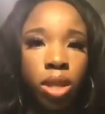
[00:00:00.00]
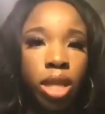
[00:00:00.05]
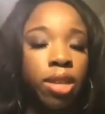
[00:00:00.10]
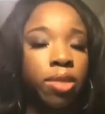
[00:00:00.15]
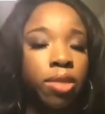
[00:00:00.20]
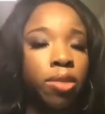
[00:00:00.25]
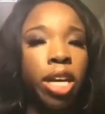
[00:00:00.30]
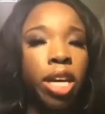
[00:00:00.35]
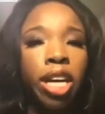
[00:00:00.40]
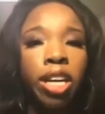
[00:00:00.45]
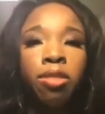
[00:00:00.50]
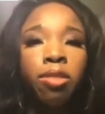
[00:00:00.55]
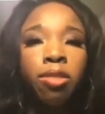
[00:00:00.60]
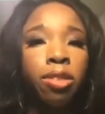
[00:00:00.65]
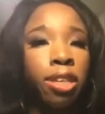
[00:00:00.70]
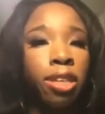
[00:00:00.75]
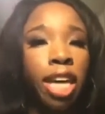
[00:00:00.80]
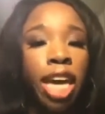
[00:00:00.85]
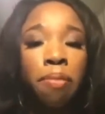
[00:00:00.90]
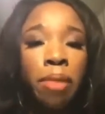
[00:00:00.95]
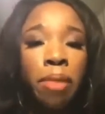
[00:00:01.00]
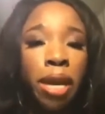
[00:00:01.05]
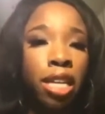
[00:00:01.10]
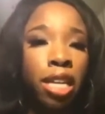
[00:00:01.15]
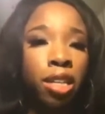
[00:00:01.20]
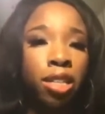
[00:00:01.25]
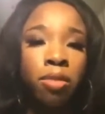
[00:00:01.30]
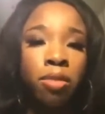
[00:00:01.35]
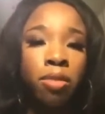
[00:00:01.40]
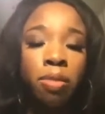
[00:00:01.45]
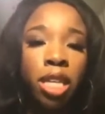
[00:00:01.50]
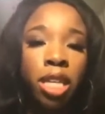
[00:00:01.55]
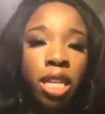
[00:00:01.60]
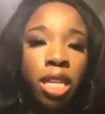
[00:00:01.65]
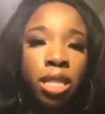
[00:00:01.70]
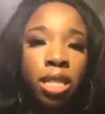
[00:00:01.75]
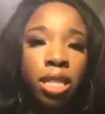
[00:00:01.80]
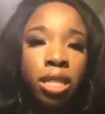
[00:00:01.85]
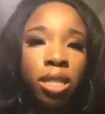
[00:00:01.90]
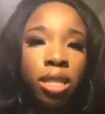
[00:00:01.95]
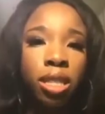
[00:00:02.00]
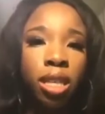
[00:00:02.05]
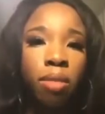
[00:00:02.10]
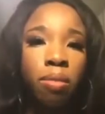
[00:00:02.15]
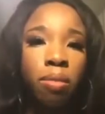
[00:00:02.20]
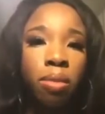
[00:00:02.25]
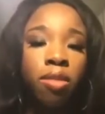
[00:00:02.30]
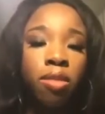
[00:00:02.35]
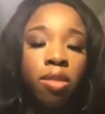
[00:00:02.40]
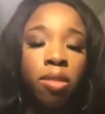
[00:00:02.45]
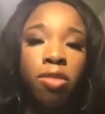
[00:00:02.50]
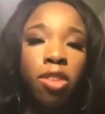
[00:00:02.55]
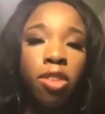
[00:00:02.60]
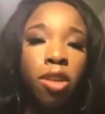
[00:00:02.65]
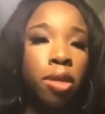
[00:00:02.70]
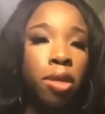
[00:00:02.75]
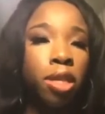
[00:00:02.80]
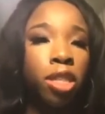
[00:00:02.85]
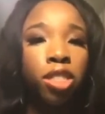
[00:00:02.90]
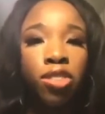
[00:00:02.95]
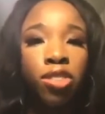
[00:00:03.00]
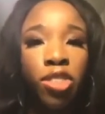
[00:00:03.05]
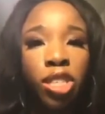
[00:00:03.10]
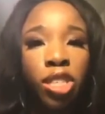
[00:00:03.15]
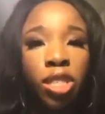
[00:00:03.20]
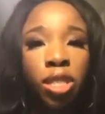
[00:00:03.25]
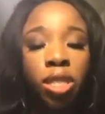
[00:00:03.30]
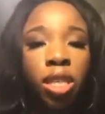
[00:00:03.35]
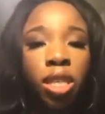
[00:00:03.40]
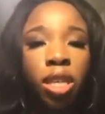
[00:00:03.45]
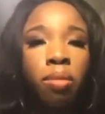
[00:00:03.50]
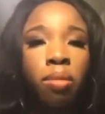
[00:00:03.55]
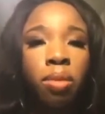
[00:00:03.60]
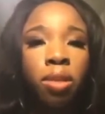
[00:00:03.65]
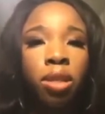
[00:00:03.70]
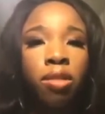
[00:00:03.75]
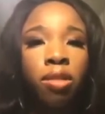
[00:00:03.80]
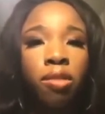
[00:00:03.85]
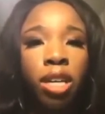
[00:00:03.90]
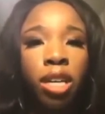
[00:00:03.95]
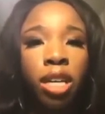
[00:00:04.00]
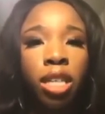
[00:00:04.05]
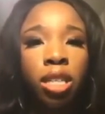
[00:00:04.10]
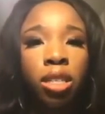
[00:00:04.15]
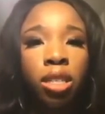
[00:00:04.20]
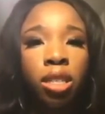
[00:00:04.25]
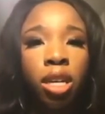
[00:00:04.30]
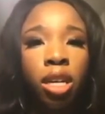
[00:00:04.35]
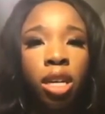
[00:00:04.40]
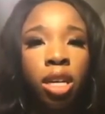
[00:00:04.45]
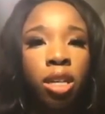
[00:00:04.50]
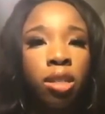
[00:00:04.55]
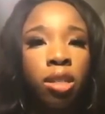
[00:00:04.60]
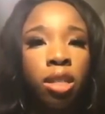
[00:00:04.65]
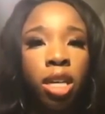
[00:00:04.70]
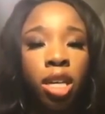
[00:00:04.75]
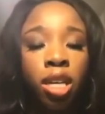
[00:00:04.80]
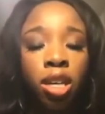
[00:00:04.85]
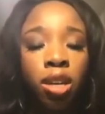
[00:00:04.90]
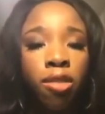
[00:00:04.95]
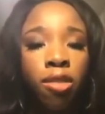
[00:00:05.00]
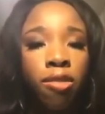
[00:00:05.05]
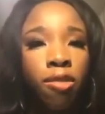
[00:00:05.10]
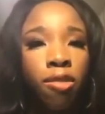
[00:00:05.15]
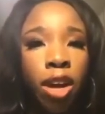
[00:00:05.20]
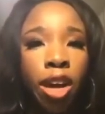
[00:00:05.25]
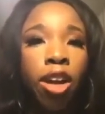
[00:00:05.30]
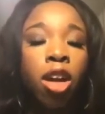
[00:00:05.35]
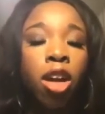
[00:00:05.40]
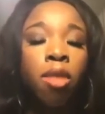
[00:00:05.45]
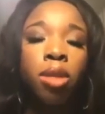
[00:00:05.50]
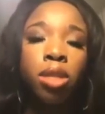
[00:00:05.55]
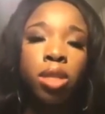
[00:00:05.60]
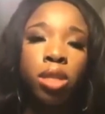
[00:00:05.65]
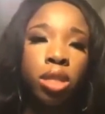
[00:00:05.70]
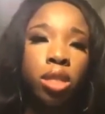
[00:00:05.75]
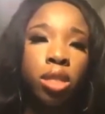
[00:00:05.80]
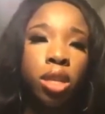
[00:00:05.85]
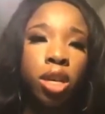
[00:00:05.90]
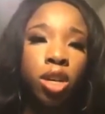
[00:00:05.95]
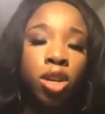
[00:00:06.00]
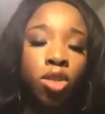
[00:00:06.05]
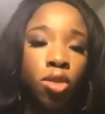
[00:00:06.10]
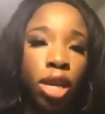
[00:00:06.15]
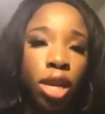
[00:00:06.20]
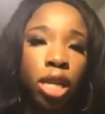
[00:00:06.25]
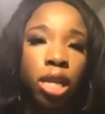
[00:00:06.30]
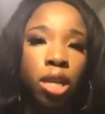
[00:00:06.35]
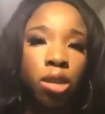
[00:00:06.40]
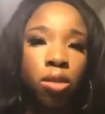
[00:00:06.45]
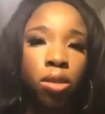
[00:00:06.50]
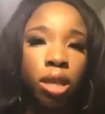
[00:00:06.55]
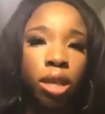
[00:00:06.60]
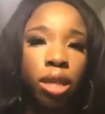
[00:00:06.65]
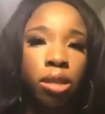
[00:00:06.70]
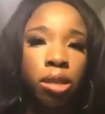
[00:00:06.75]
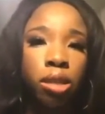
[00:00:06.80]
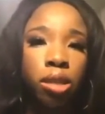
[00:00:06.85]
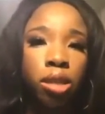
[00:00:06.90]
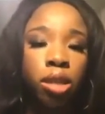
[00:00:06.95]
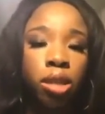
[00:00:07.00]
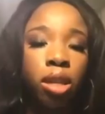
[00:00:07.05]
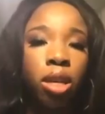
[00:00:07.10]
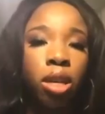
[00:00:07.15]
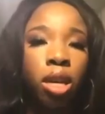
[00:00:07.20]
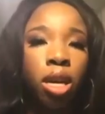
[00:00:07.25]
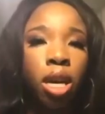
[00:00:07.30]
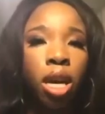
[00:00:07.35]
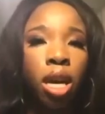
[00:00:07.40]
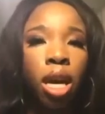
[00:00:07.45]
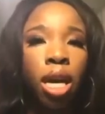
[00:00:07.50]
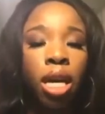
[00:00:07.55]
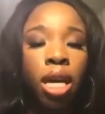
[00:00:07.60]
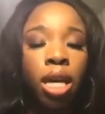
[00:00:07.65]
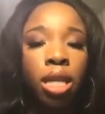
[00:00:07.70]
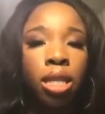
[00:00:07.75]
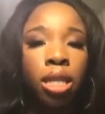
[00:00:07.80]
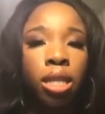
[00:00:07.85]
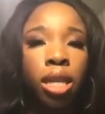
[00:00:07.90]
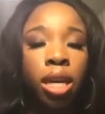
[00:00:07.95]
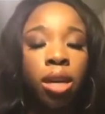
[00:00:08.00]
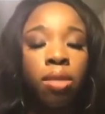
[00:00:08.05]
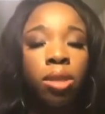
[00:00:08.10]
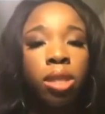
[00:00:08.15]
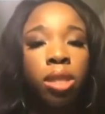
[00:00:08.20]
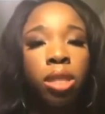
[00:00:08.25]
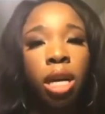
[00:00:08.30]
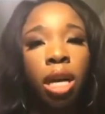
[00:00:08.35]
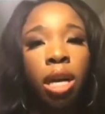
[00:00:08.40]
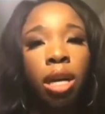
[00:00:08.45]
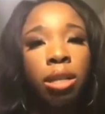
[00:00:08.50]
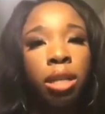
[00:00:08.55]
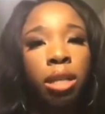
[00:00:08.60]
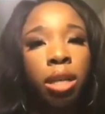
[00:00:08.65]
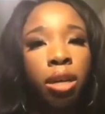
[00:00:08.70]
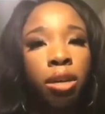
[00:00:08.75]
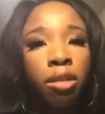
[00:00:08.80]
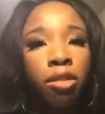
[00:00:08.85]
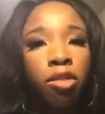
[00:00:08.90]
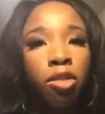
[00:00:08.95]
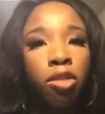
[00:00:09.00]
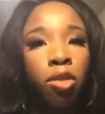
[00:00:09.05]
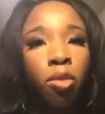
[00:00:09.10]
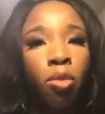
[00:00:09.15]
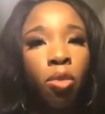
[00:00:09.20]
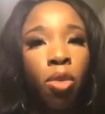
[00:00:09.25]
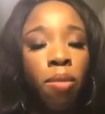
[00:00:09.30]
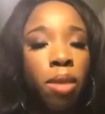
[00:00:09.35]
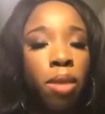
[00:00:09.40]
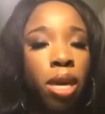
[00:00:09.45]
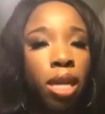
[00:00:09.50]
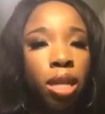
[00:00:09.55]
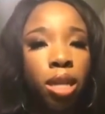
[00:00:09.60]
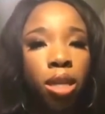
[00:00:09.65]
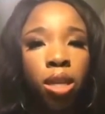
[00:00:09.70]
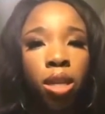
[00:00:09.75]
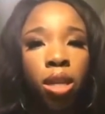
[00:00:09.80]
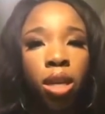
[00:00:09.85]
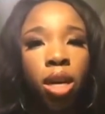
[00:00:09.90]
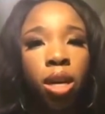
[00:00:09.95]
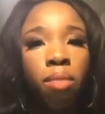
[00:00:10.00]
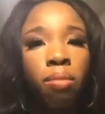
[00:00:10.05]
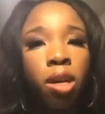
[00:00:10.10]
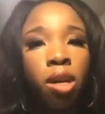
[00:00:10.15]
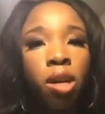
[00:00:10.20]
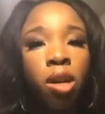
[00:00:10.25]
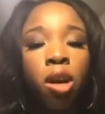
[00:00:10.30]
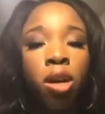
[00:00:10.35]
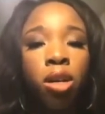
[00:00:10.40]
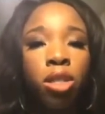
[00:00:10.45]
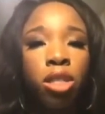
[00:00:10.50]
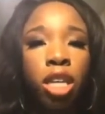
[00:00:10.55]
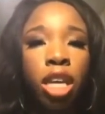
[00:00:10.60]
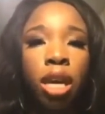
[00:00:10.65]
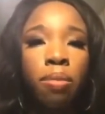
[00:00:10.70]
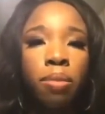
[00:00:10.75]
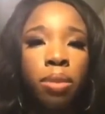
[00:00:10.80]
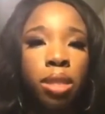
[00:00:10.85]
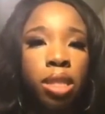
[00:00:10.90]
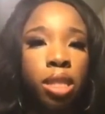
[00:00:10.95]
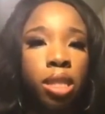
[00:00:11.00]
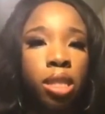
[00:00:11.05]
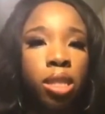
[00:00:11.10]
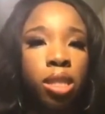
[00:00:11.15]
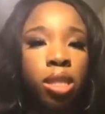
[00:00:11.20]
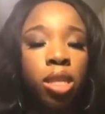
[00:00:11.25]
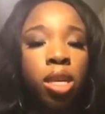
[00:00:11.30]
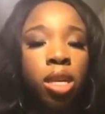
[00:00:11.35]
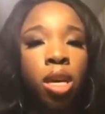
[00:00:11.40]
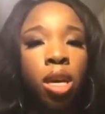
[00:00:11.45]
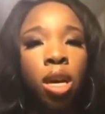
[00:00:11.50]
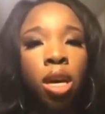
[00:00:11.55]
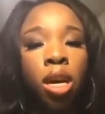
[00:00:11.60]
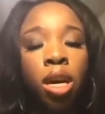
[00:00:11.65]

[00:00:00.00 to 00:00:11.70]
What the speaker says: Yeah, well, I campaign on it because I believe I'm a feminist first. I believe that a firearm is a great equalizer. And I was tired of women on college campuses